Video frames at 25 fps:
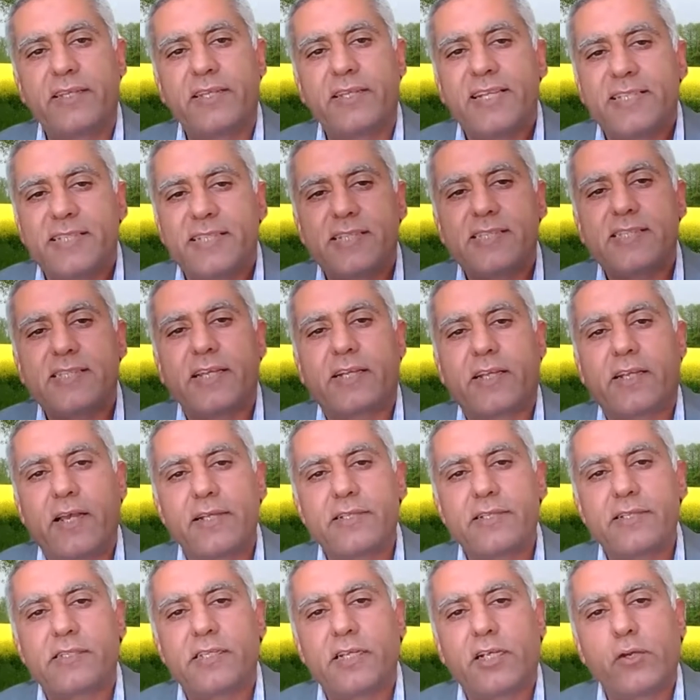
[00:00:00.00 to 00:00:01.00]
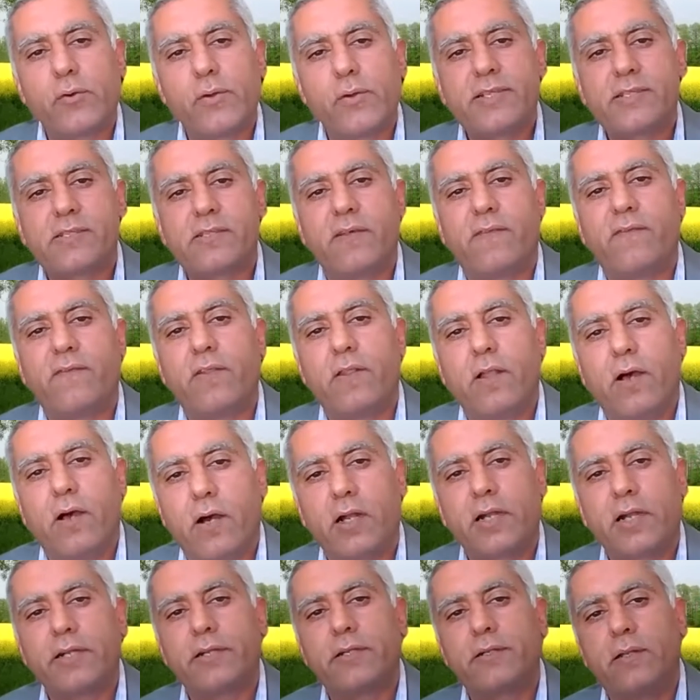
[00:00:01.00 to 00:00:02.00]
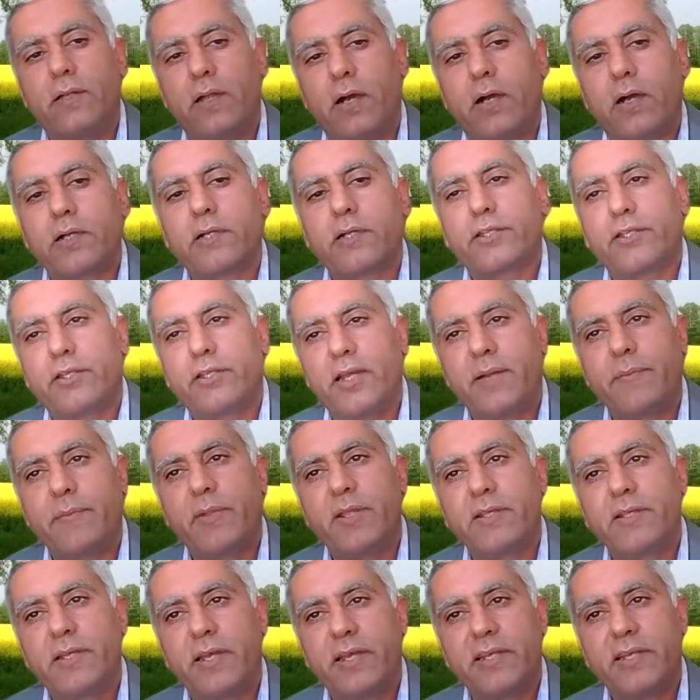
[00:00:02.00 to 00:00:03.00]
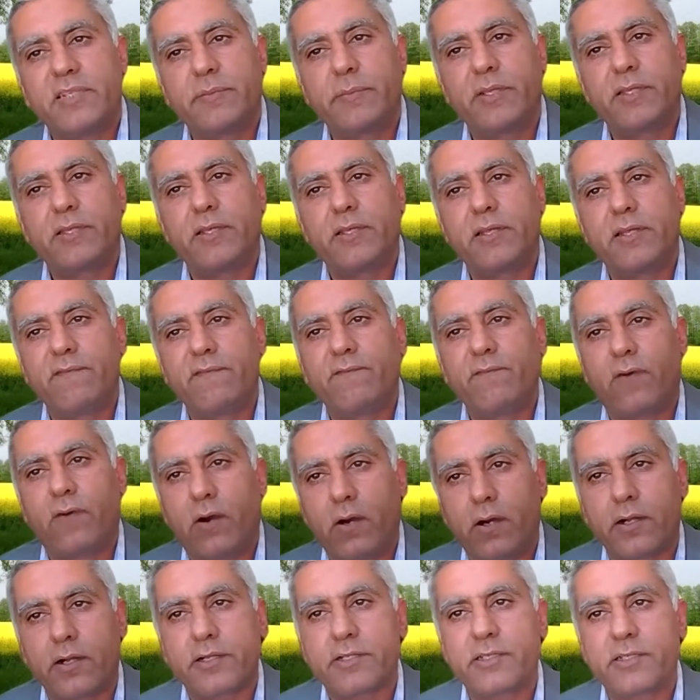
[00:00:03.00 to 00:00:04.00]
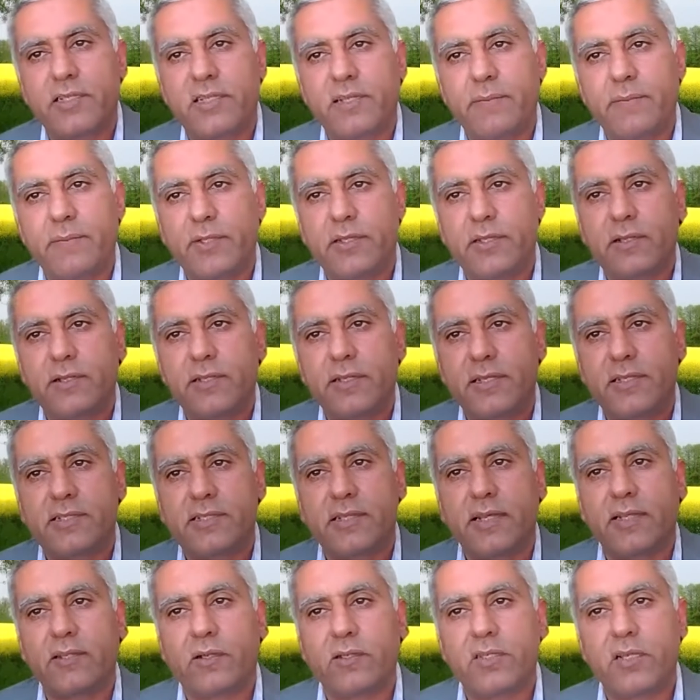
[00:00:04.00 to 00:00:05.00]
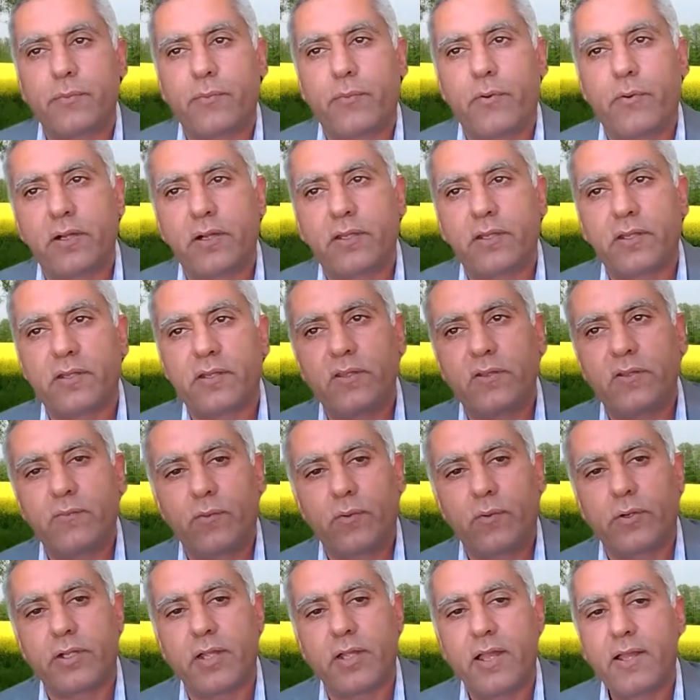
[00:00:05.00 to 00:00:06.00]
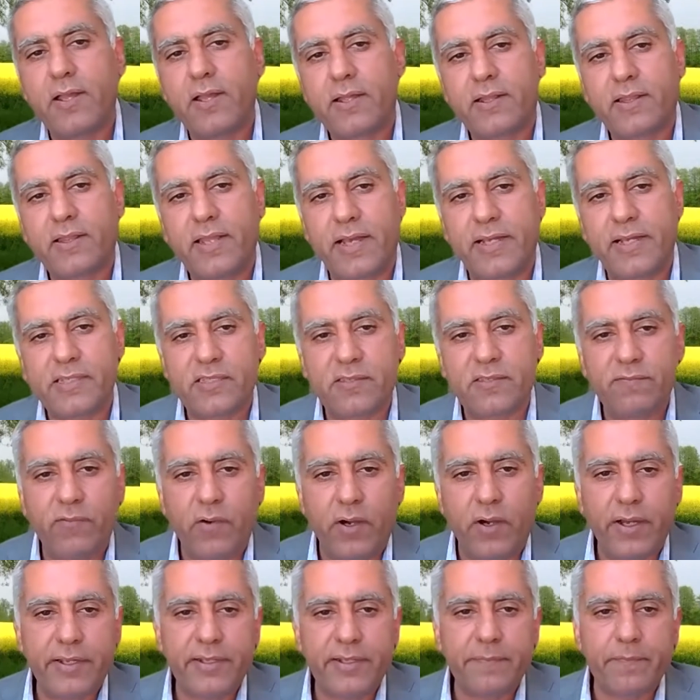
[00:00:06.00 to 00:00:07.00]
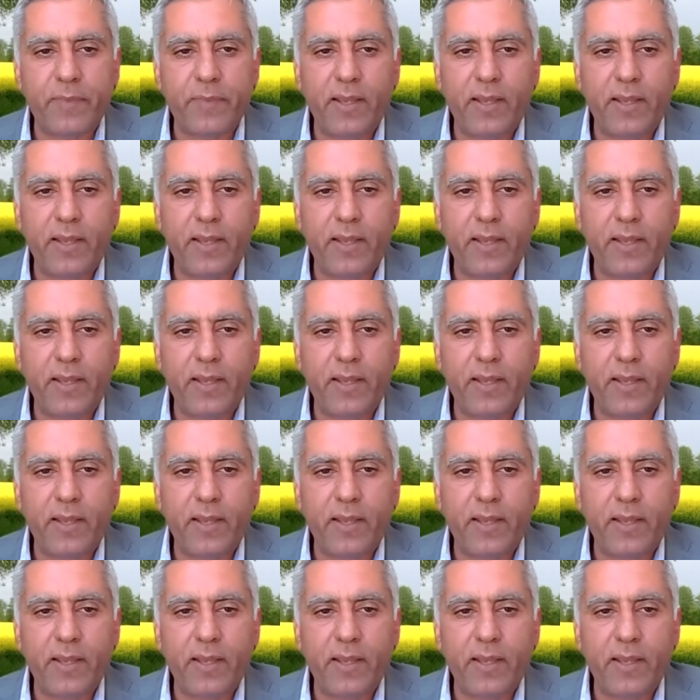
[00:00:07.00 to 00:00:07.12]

This is the consequence of long-term engagement in wars in the Middle East and other parts of the world. That's why